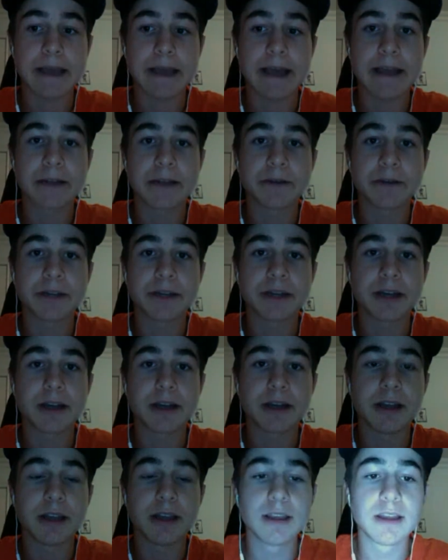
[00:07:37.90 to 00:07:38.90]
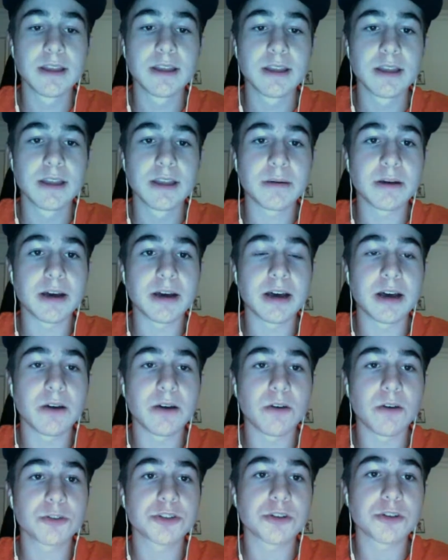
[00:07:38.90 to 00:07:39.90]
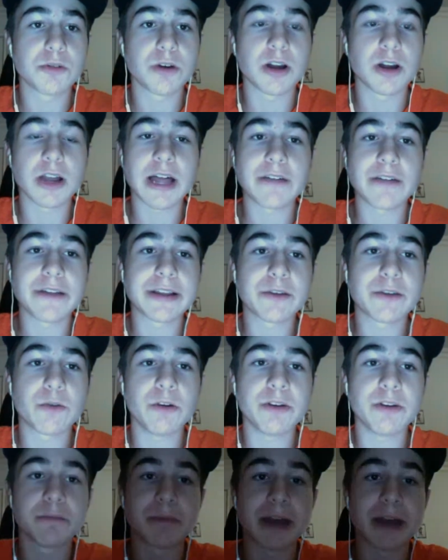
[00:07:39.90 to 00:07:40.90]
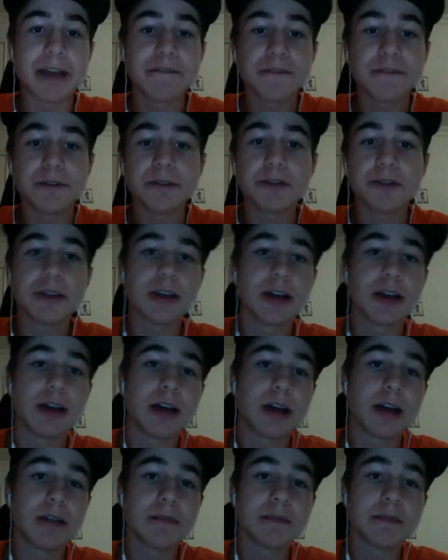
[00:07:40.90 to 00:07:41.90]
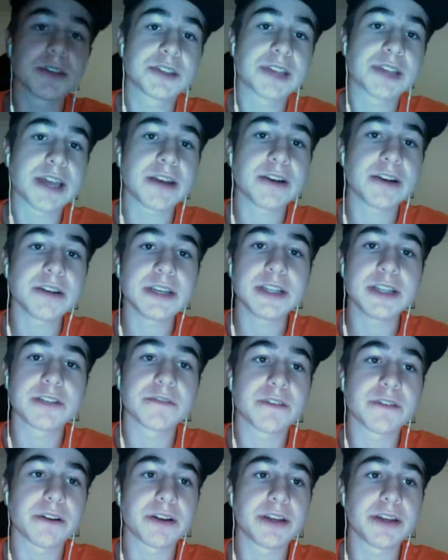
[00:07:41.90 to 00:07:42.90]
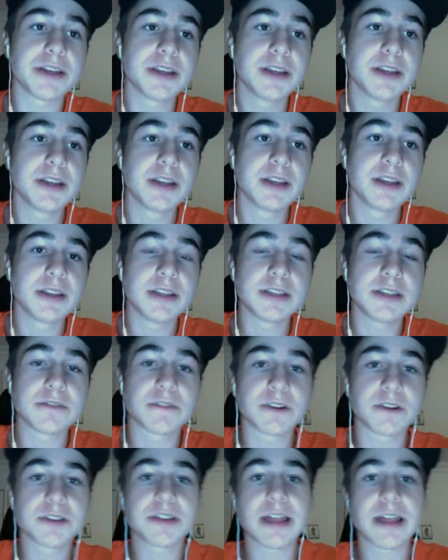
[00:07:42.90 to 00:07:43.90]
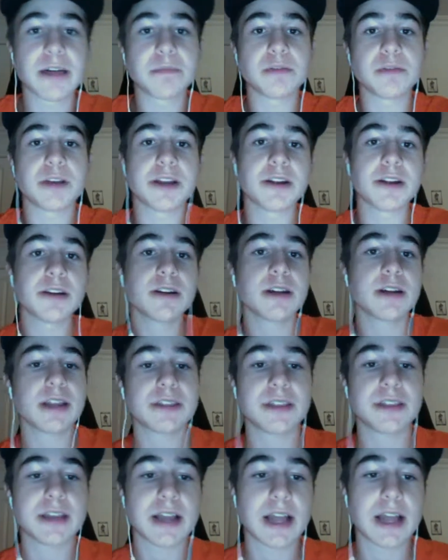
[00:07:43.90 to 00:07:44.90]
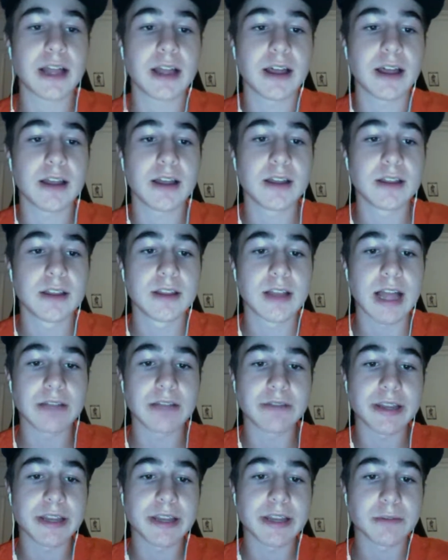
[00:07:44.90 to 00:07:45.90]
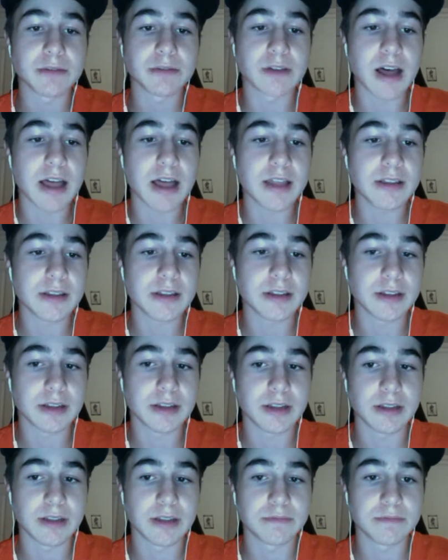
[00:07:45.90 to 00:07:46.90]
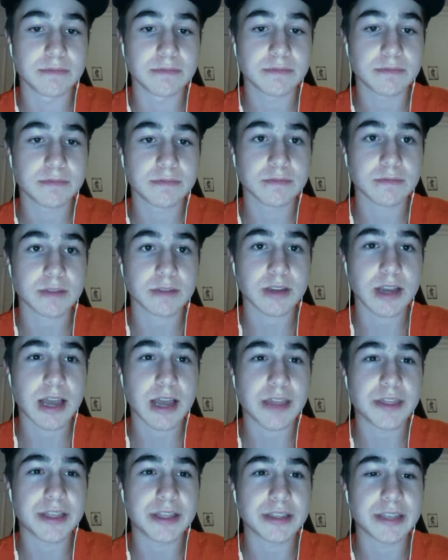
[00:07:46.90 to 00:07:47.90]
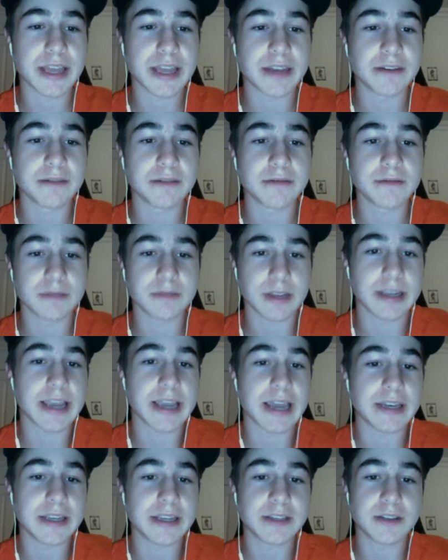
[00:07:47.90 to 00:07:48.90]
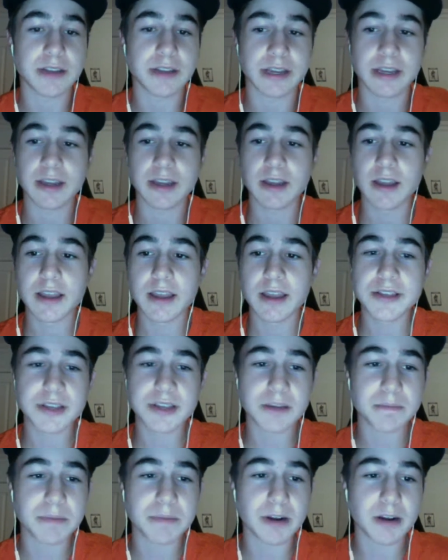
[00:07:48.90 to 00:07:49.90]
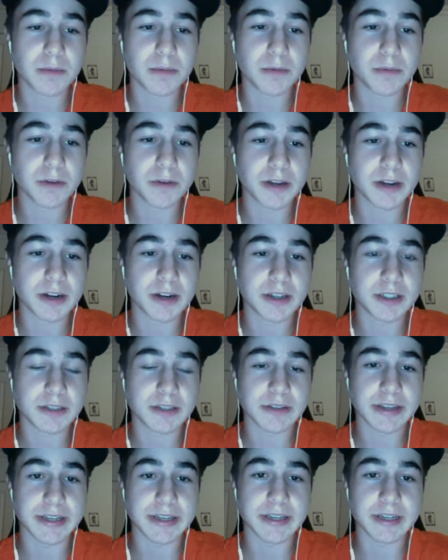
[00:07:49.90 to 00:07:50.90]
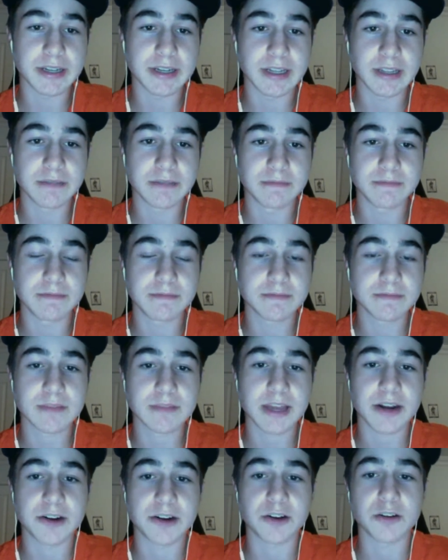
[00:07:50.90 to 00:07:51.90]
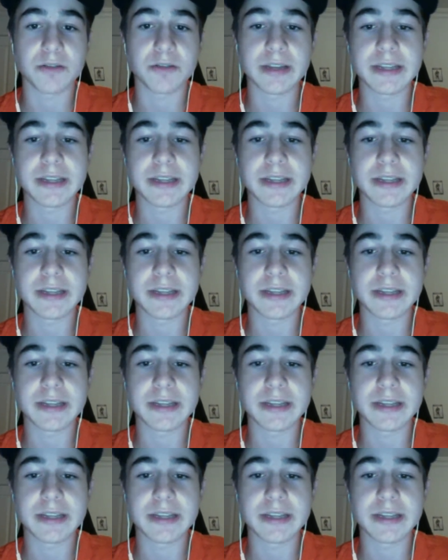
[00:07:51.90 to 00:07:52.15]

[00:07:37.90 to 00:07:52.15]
I agree. Also, I like Quentin Byfield, the center. He's a versatile player. I think I like him a lot. I think that again, he's a comparable player to I don't know,